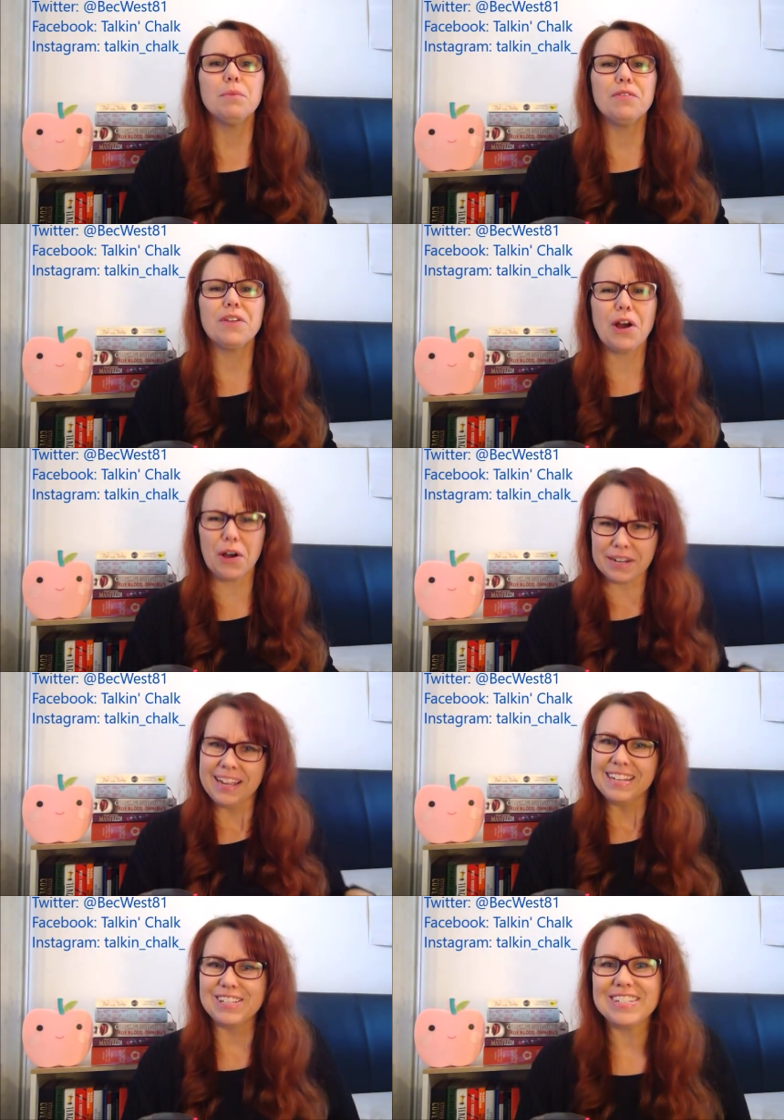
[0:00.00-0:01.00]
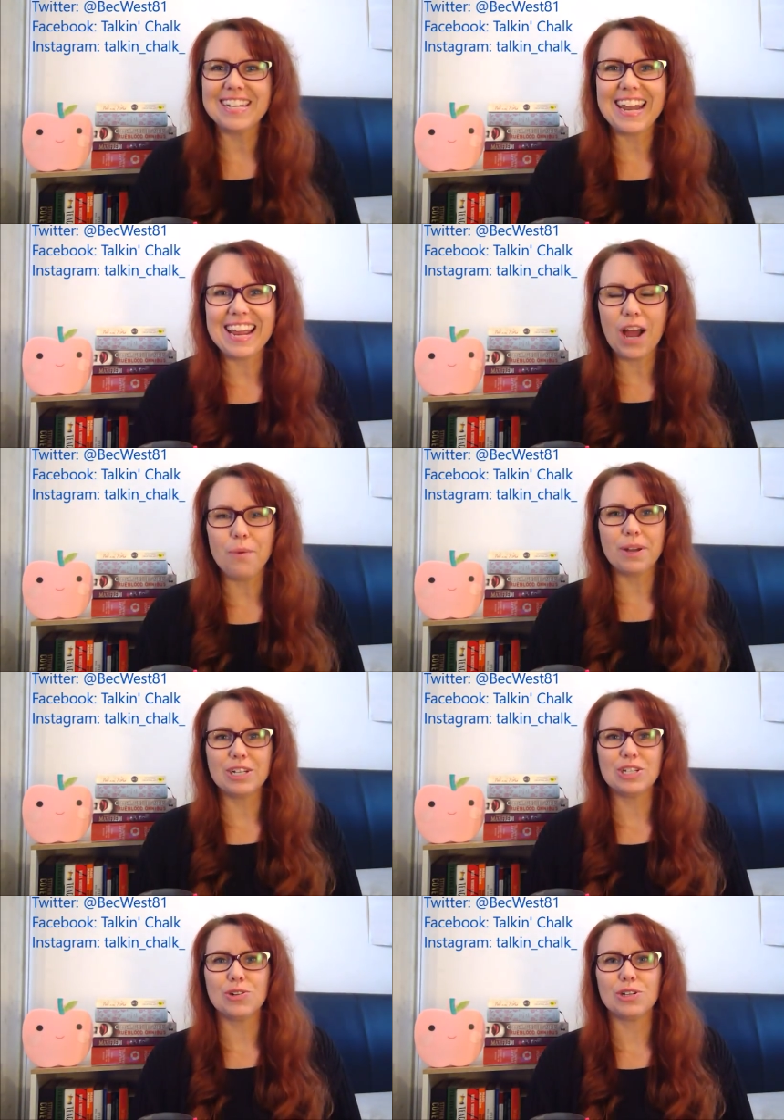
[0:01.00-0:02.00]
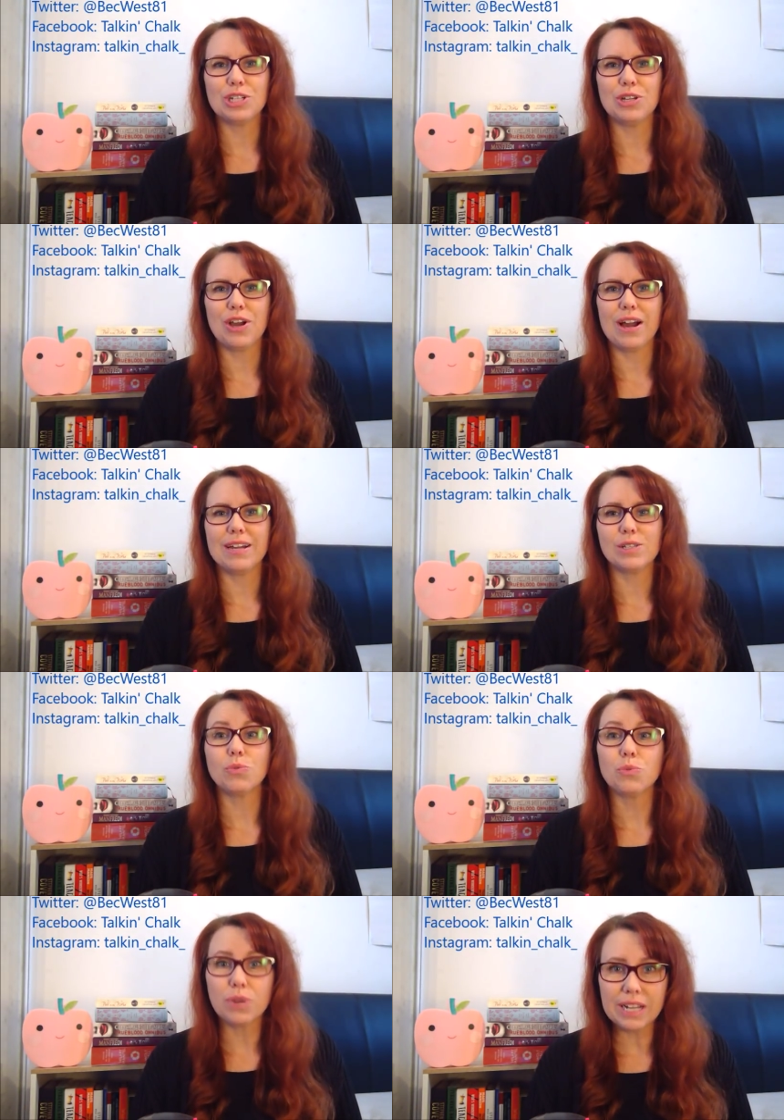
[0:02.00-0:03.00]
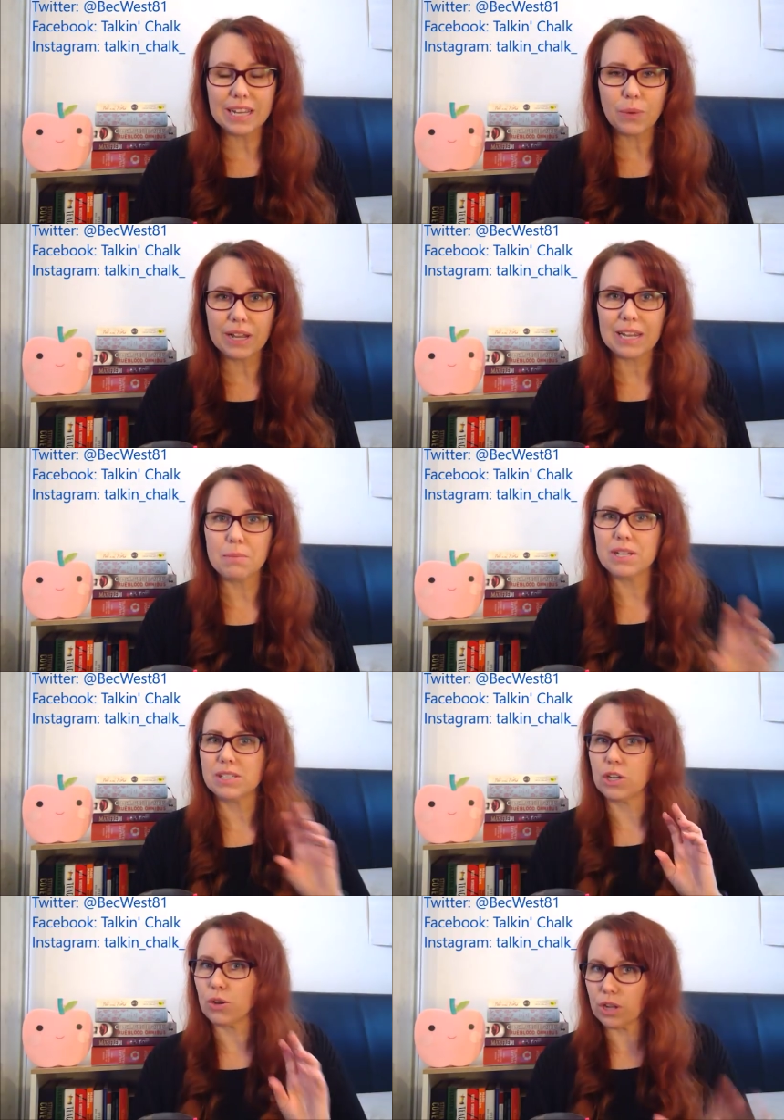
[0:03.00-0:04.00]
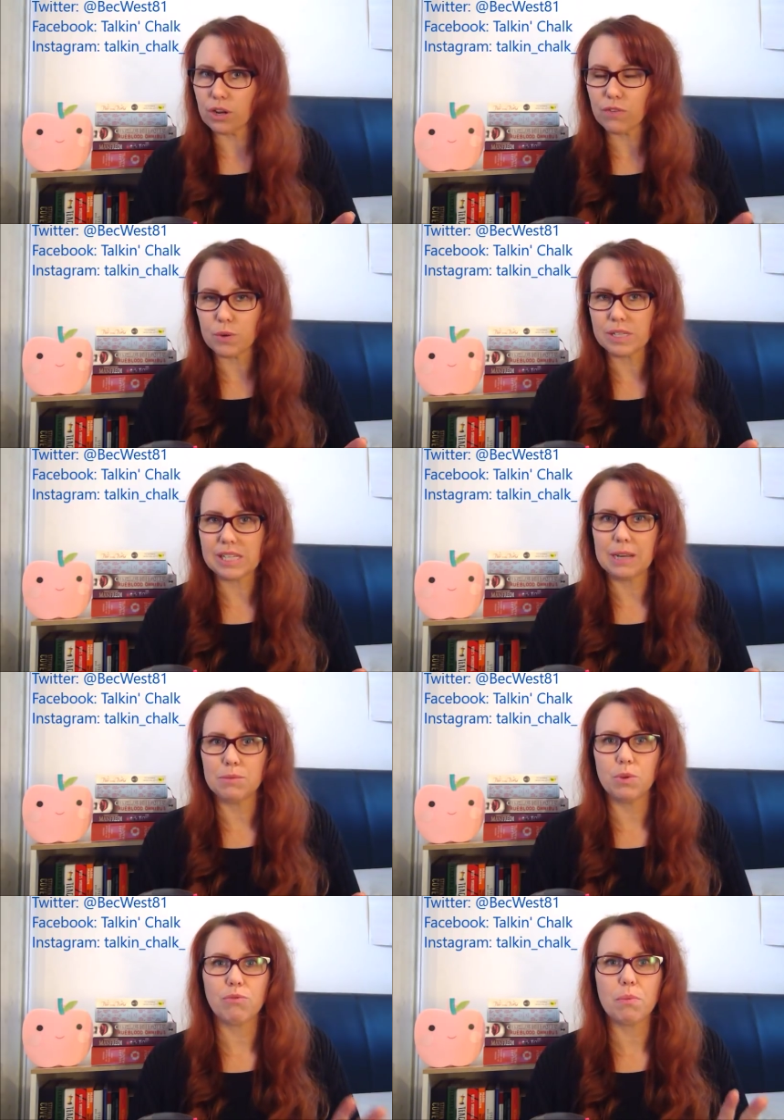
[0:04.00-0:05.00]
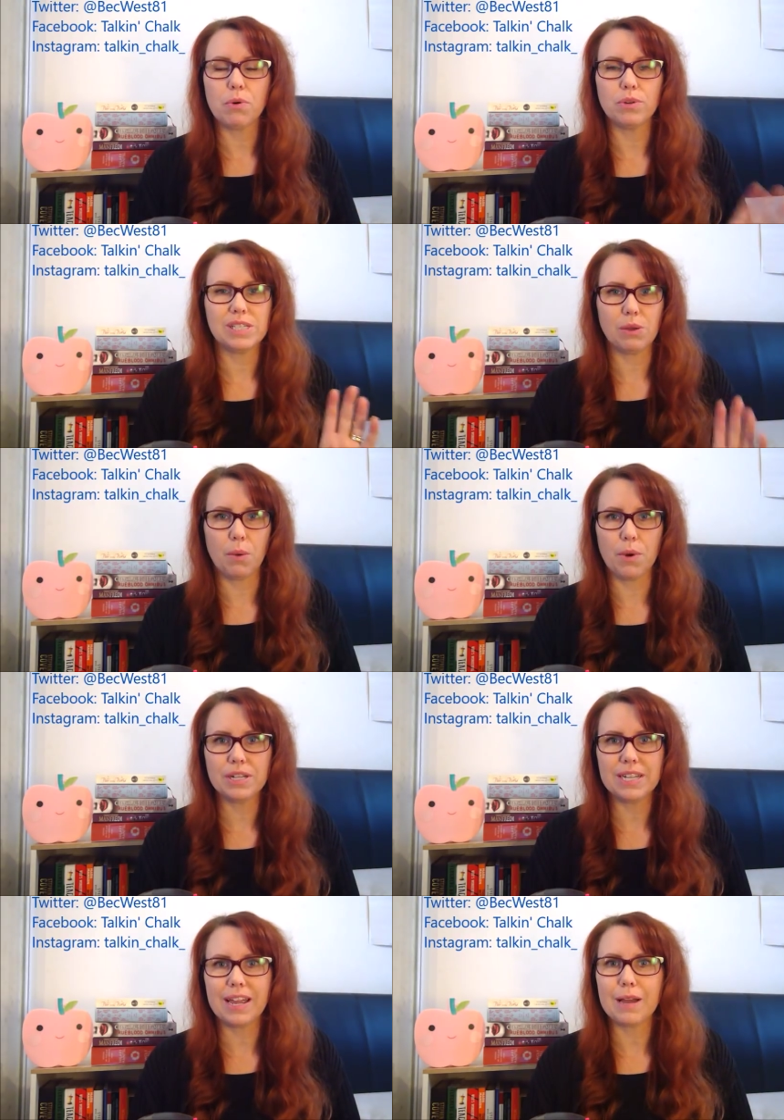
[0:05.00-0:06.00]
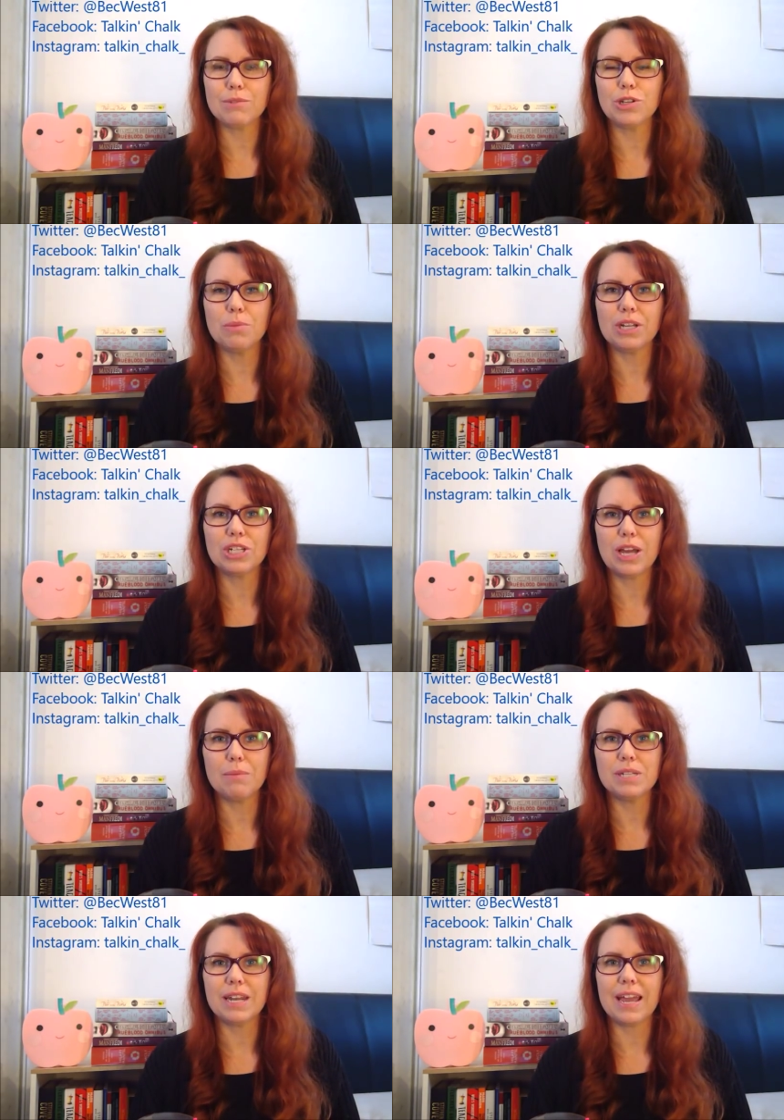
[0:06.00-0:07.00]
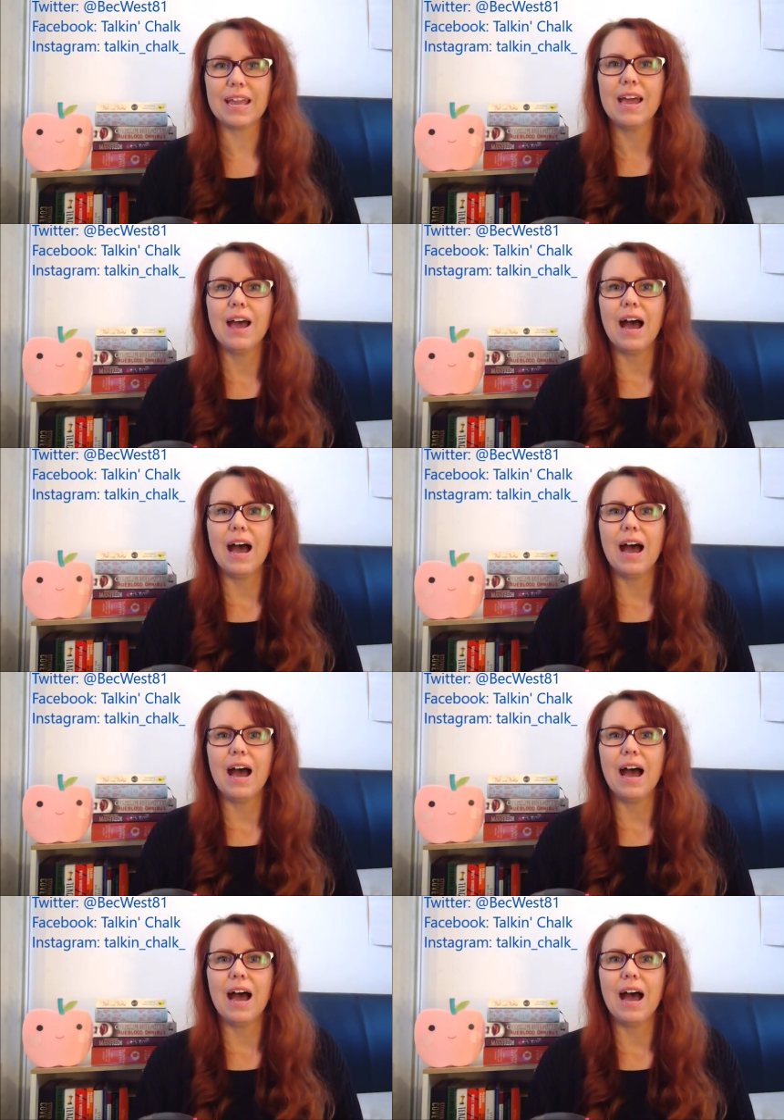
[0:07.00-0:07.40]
Moving on. So today I wanted to talk to you guys really quickly, because I know a lot of you are slammed with reports, so I won't take up too much time today,